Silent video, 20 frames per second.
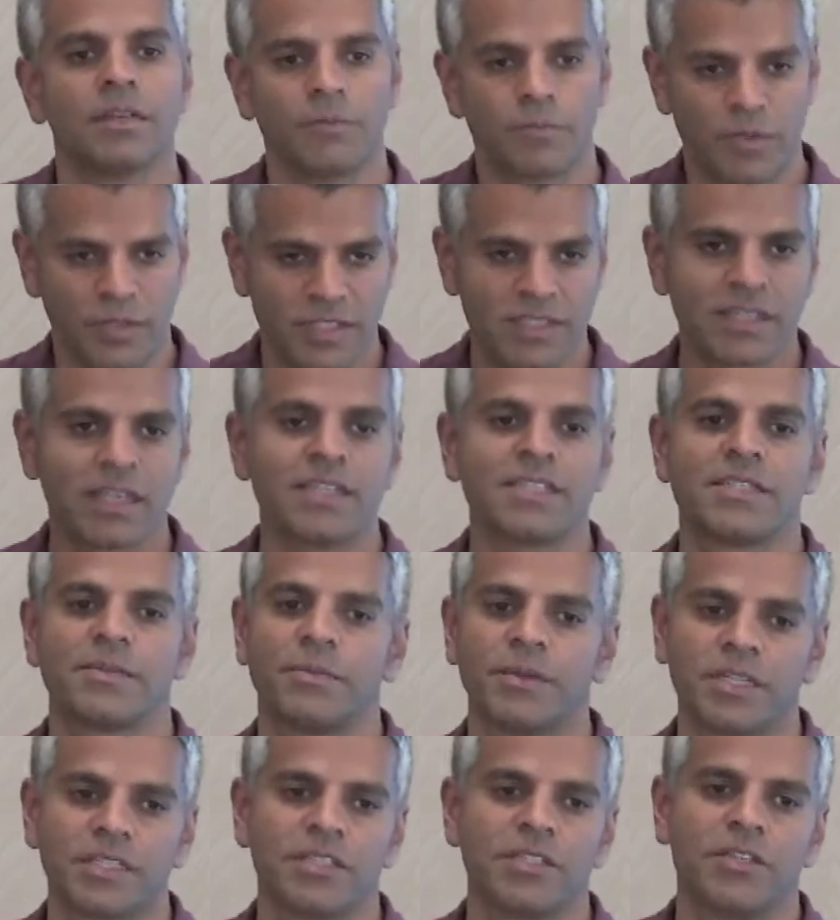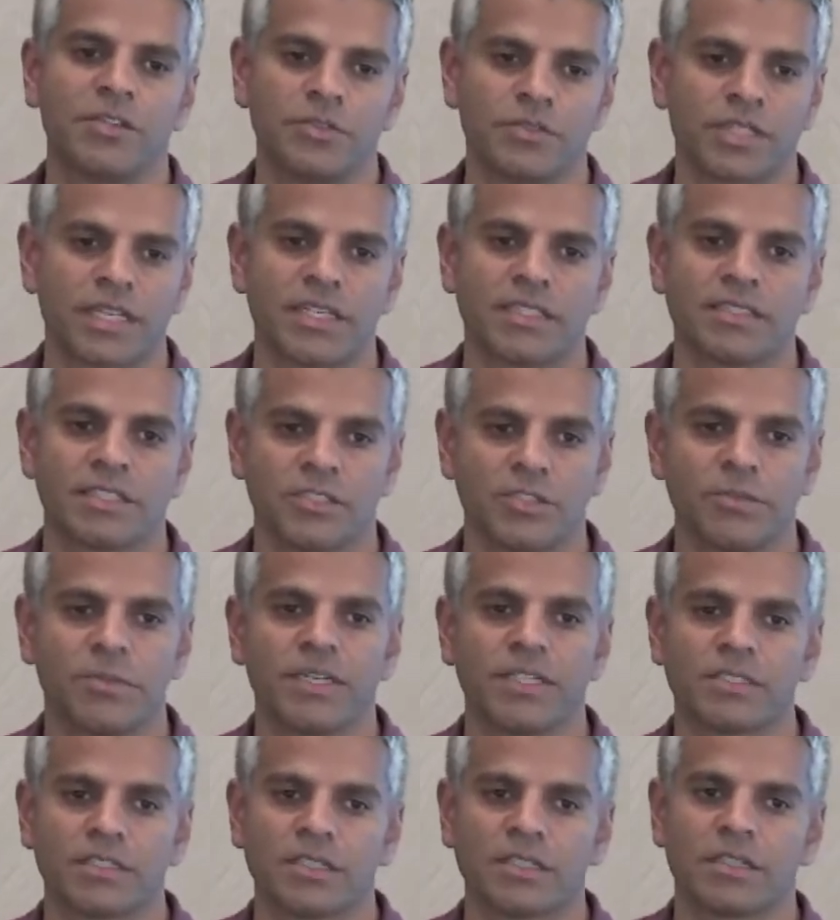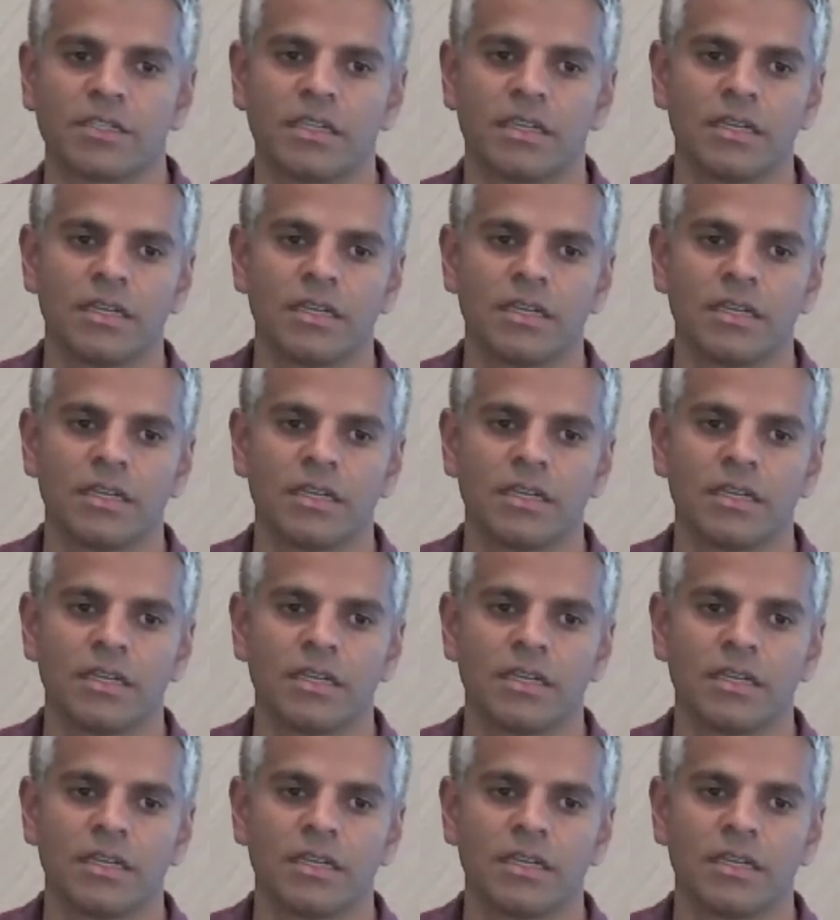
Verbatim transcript: precisely because of the use case that you mentioned.